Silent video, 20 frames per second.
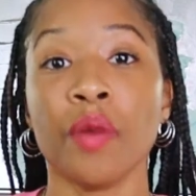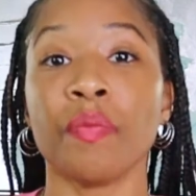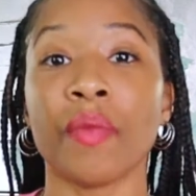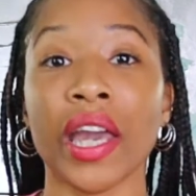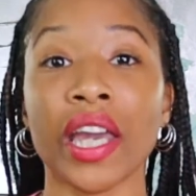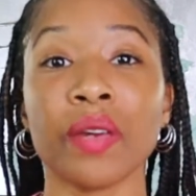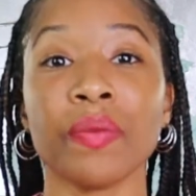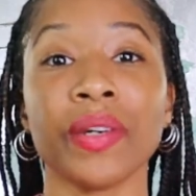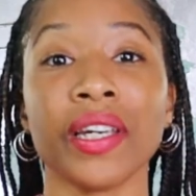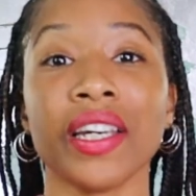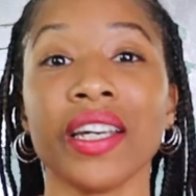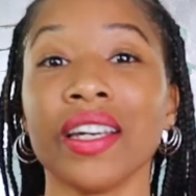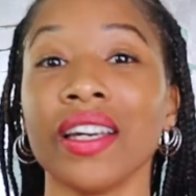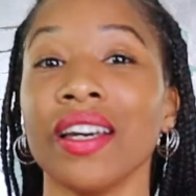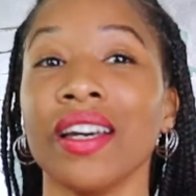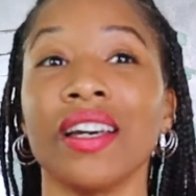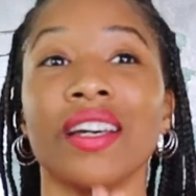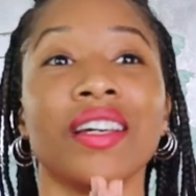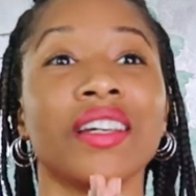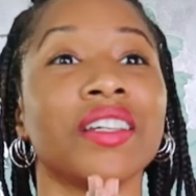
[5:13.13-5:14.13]

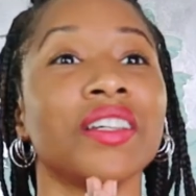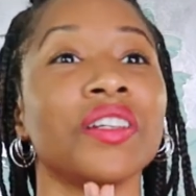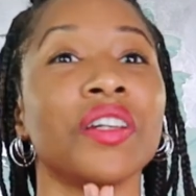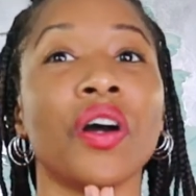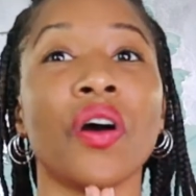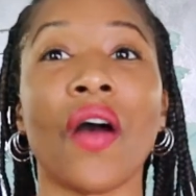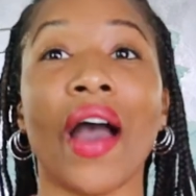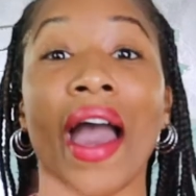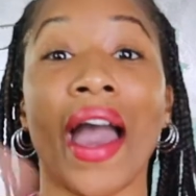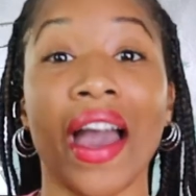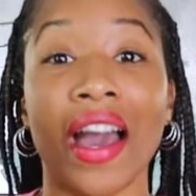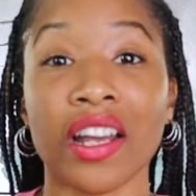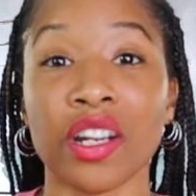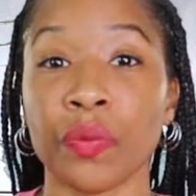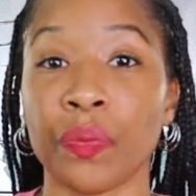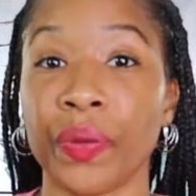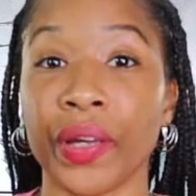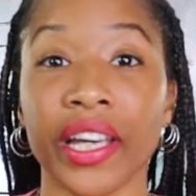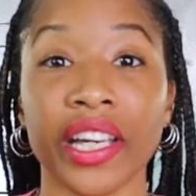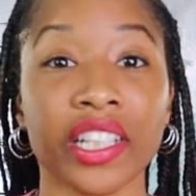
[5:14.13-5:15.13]
Maybe, add a
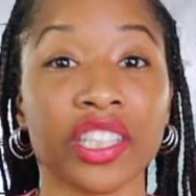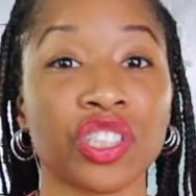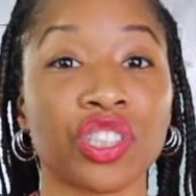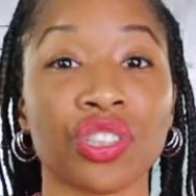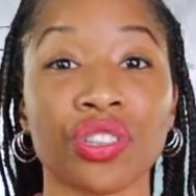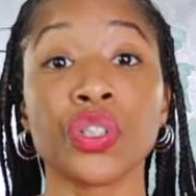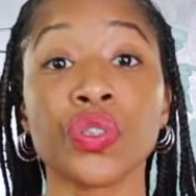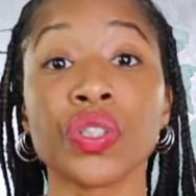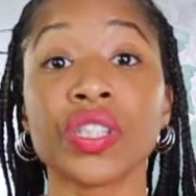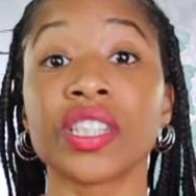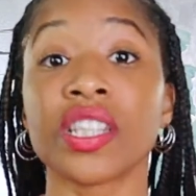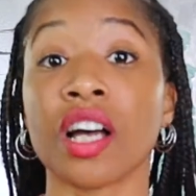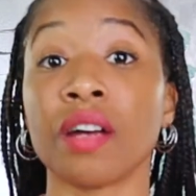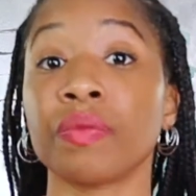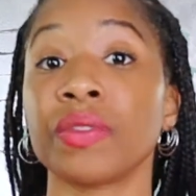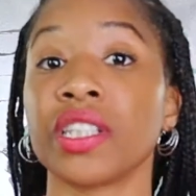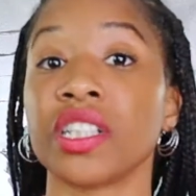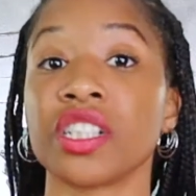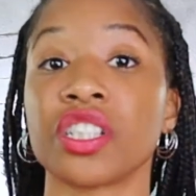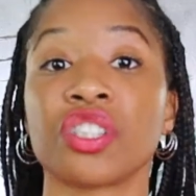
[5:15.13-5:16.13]
picture, do
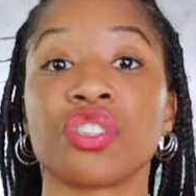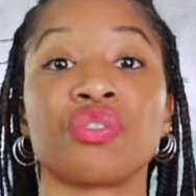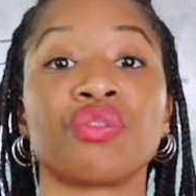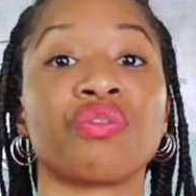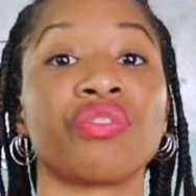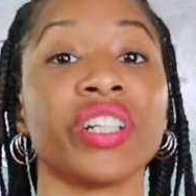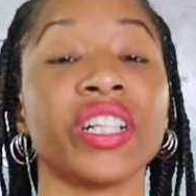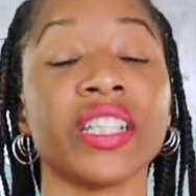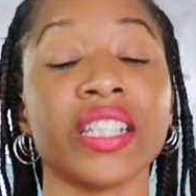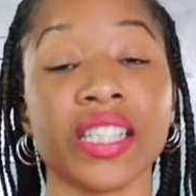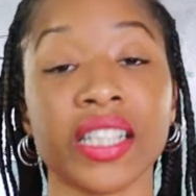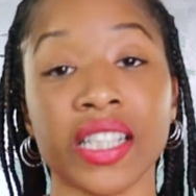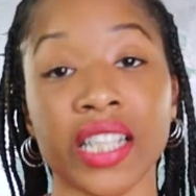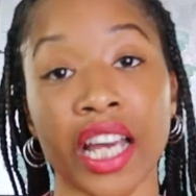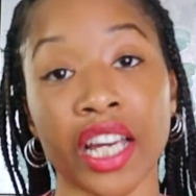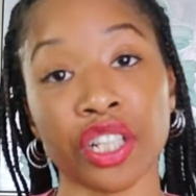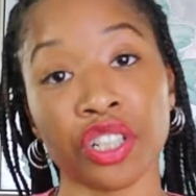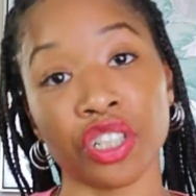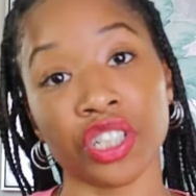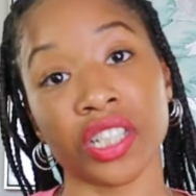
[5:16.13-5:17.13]
something to really
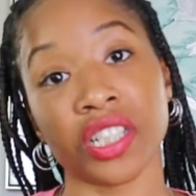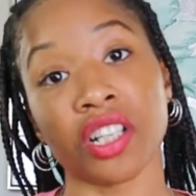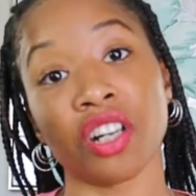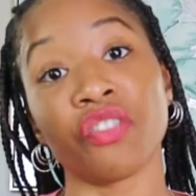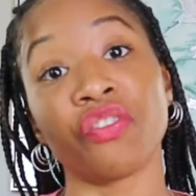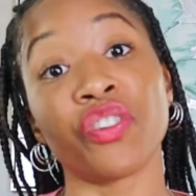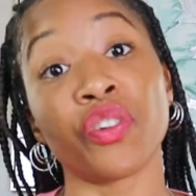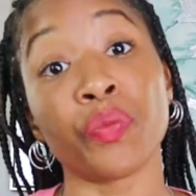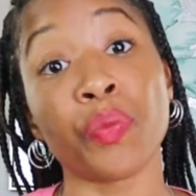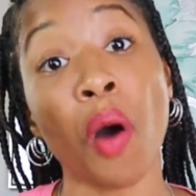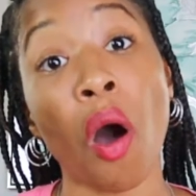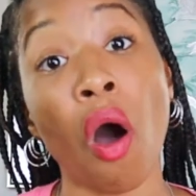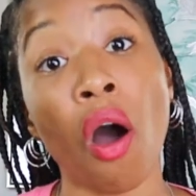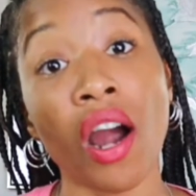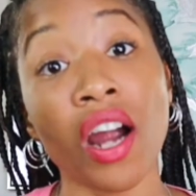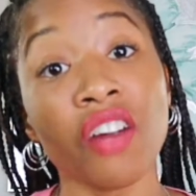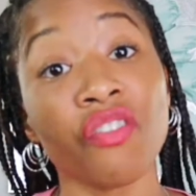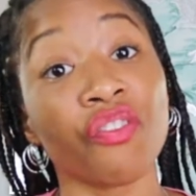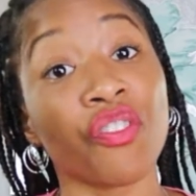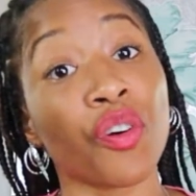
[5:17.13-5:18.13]
set yourself
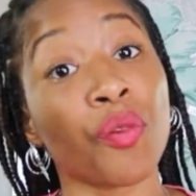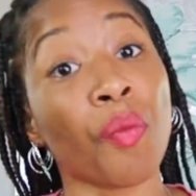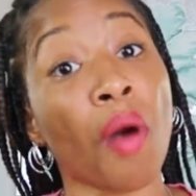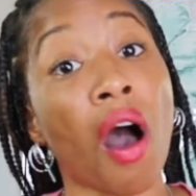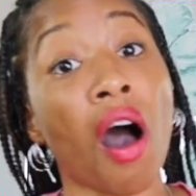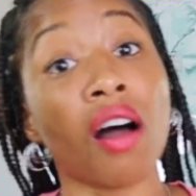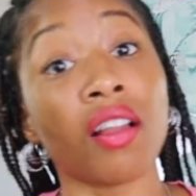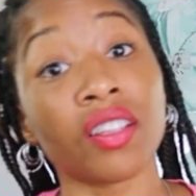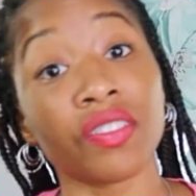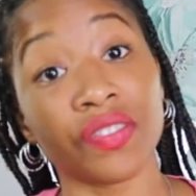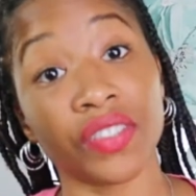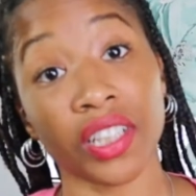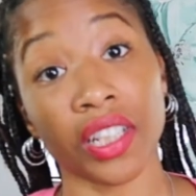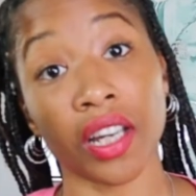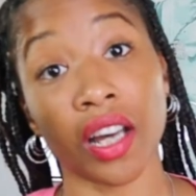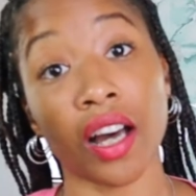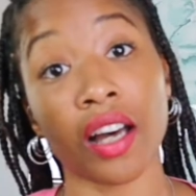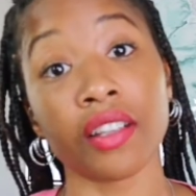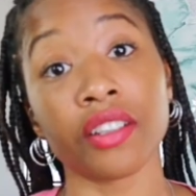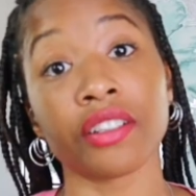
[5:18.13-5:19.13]
apart from all of
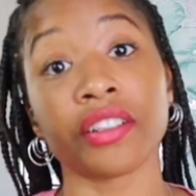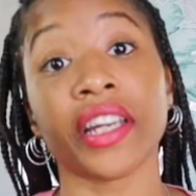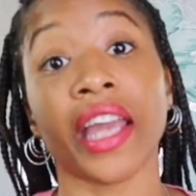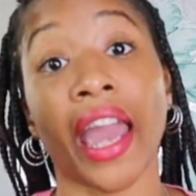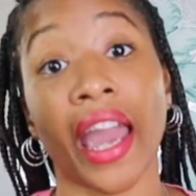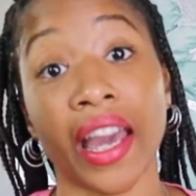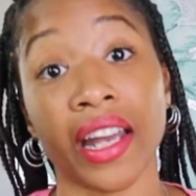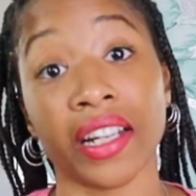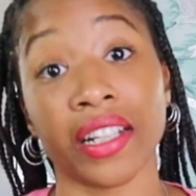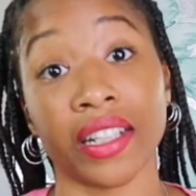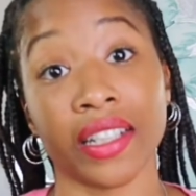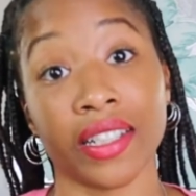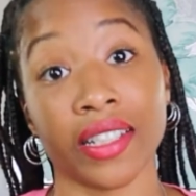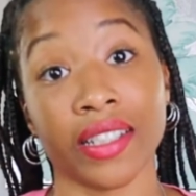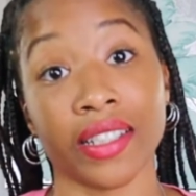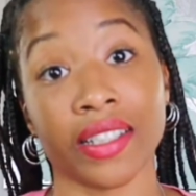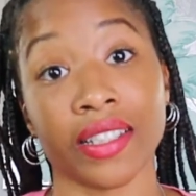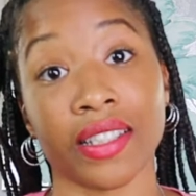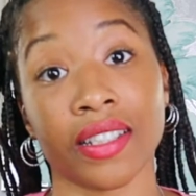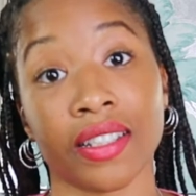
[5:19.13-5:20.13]
the other
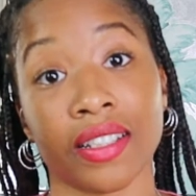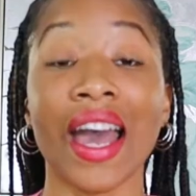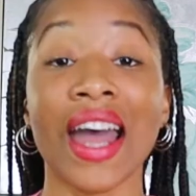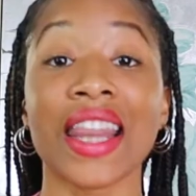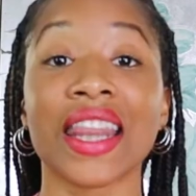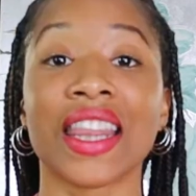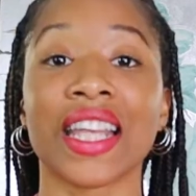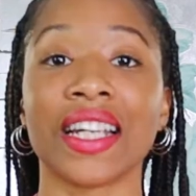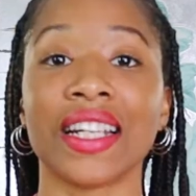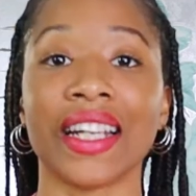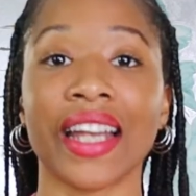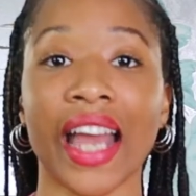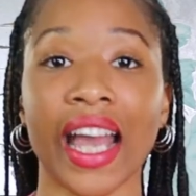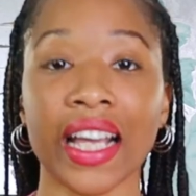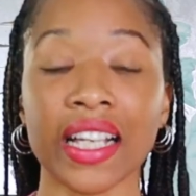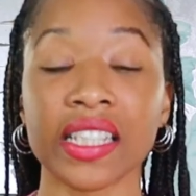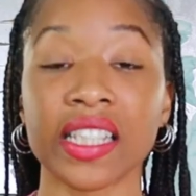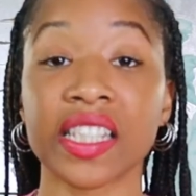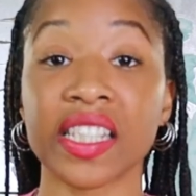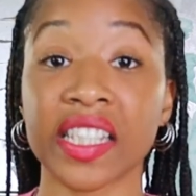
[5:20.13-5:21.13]
candidates. The
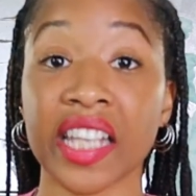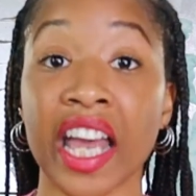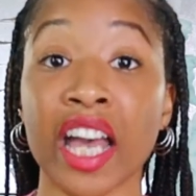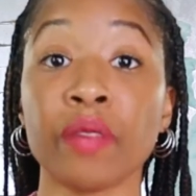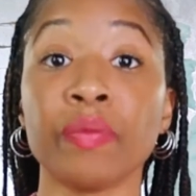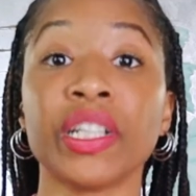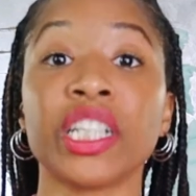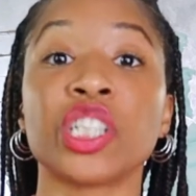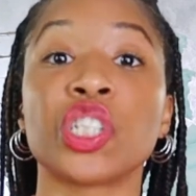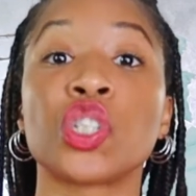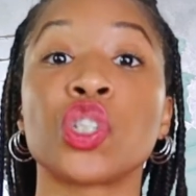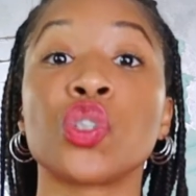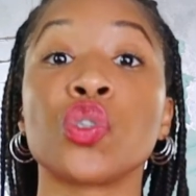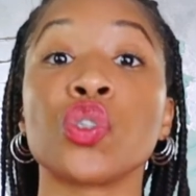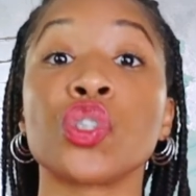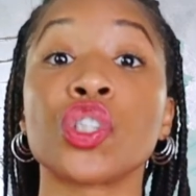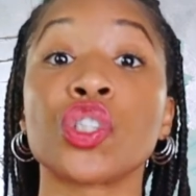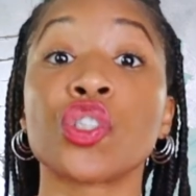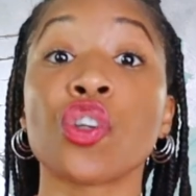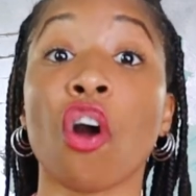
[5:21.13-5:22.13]
next step is to
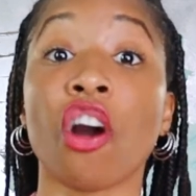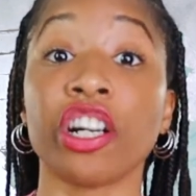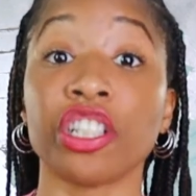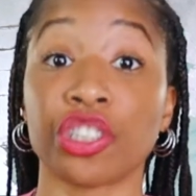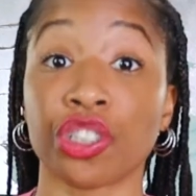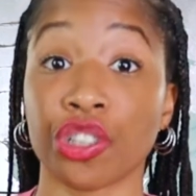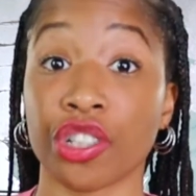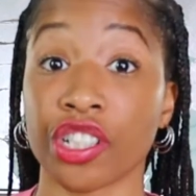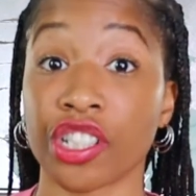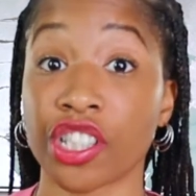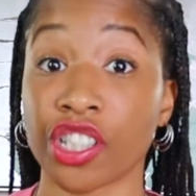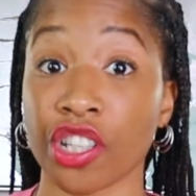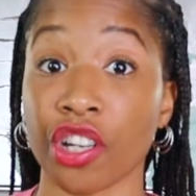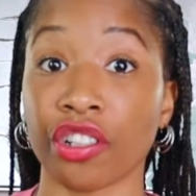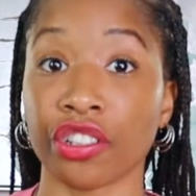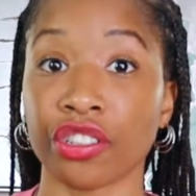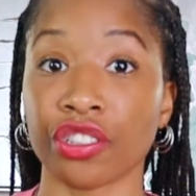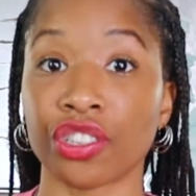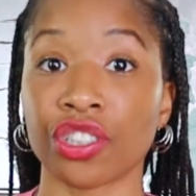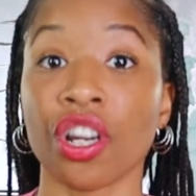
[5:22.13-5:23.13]
start your
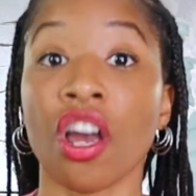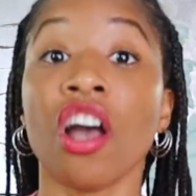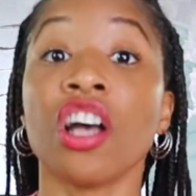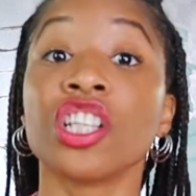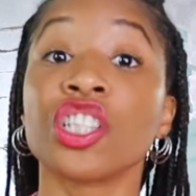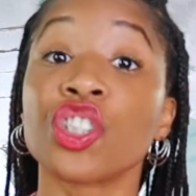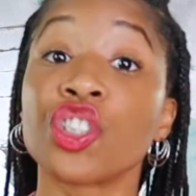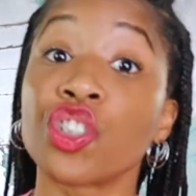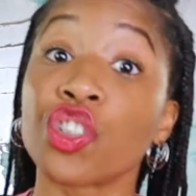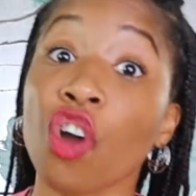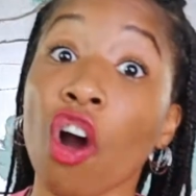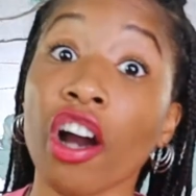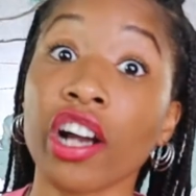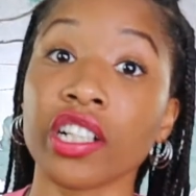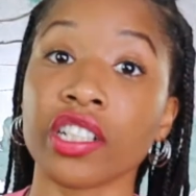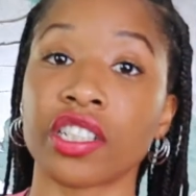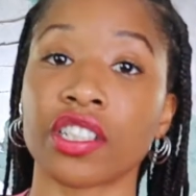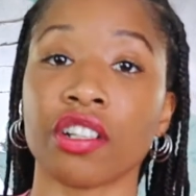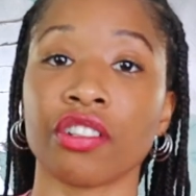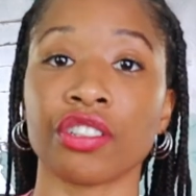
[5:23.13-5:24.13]
search.
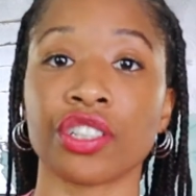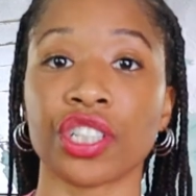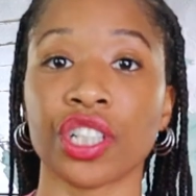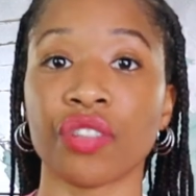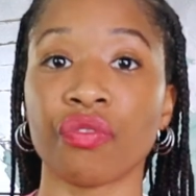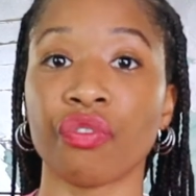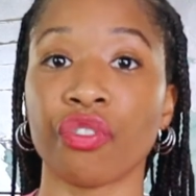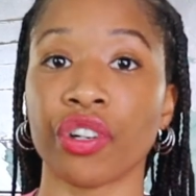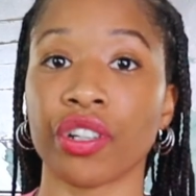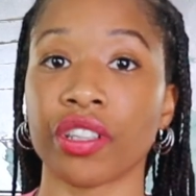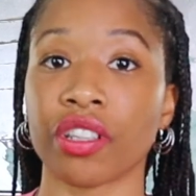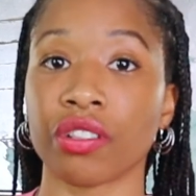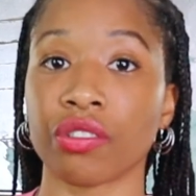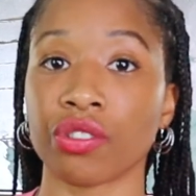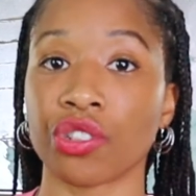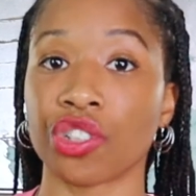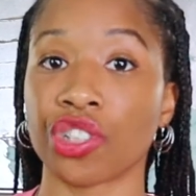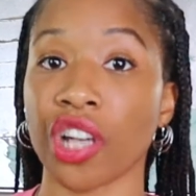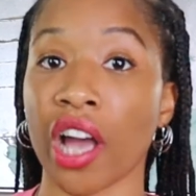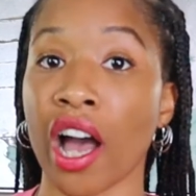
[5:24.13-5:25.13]
Start searching for
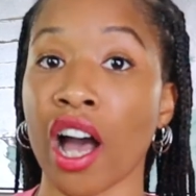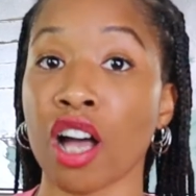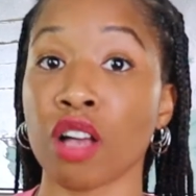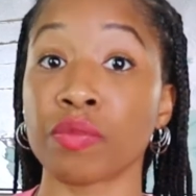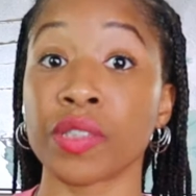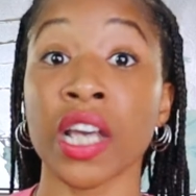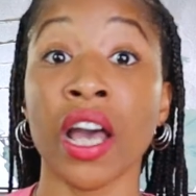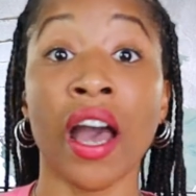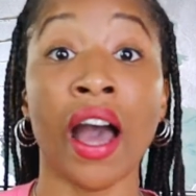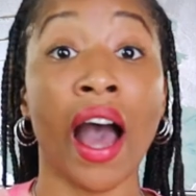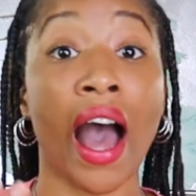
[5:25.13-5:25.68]
those jobs.